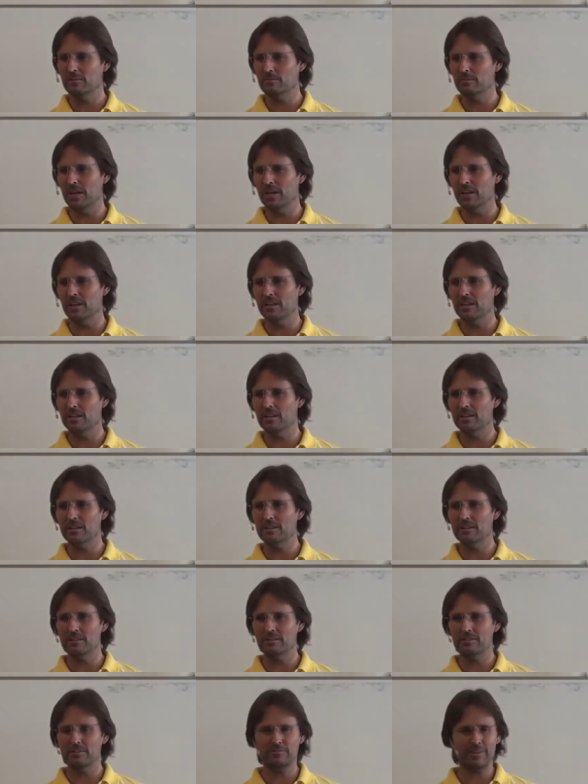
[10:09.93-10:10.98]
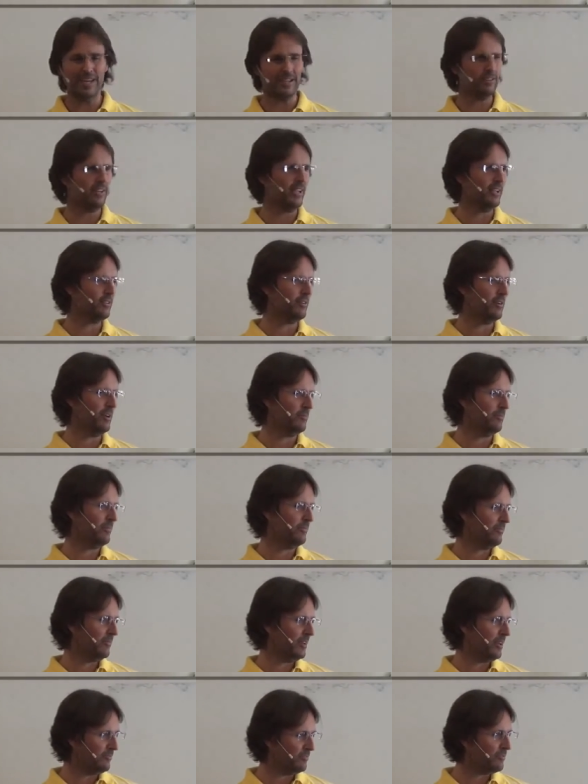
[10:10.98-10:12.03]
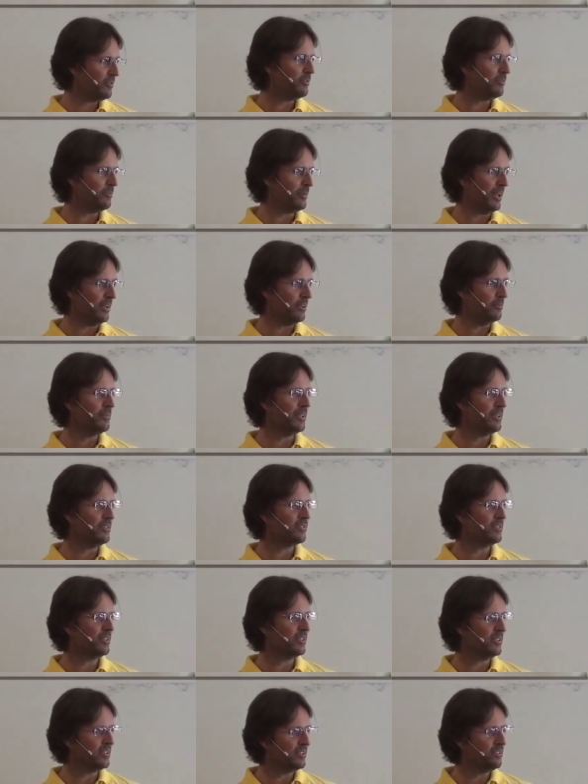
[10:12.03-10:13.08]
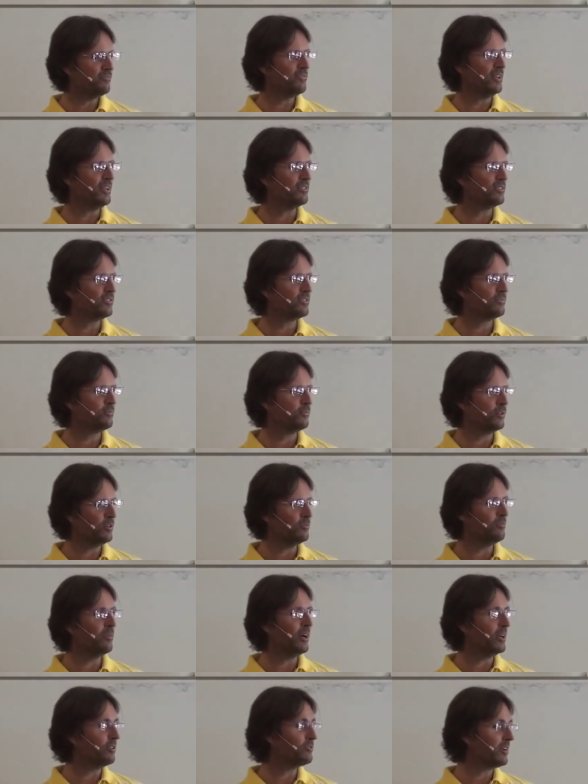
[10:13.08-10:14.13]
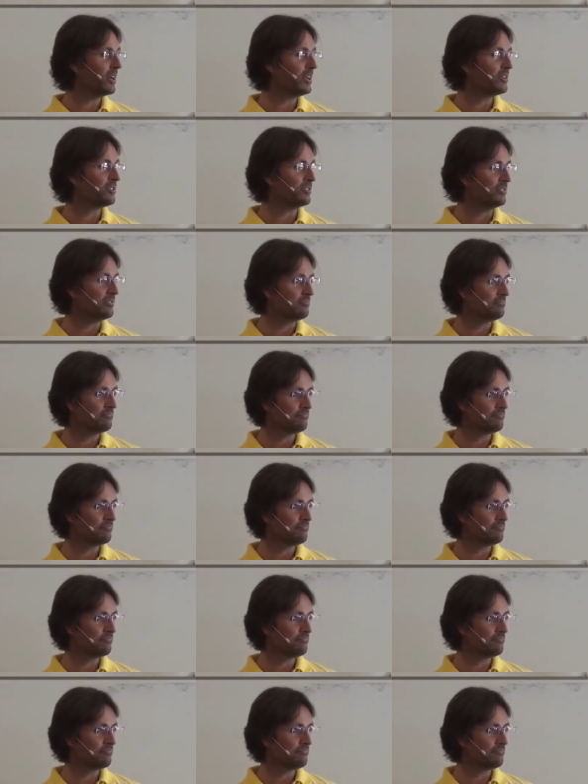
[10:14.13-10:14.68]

but the fact that I go out and feel about it means that the events were my attraction.